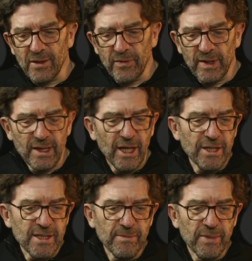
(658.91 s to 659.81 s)
of
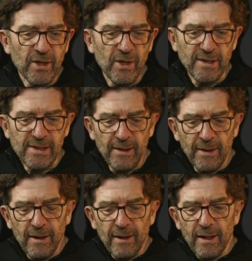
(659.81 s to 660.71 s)
intention, because
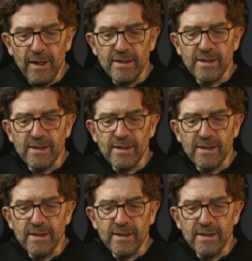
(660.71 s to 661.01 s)
it's